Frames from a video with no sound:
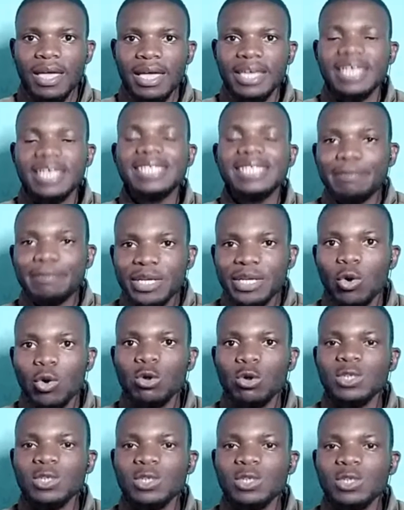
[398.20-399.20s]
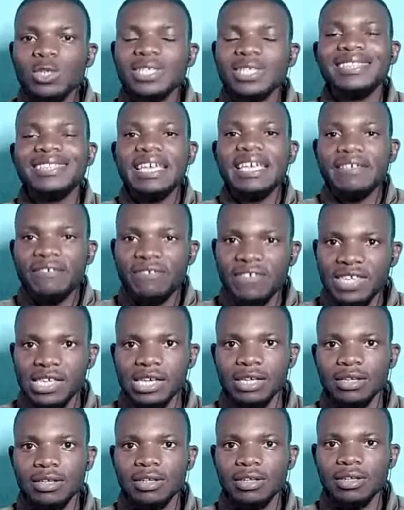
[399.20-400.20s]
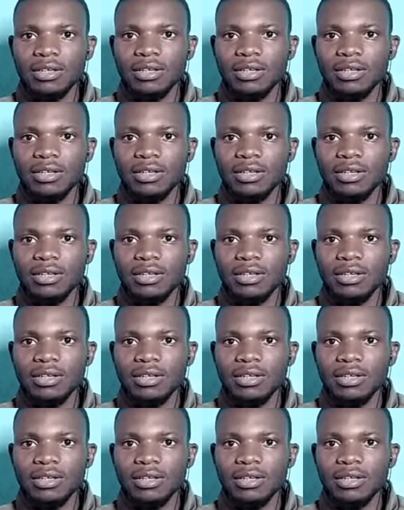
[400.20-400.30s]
It's because they fear.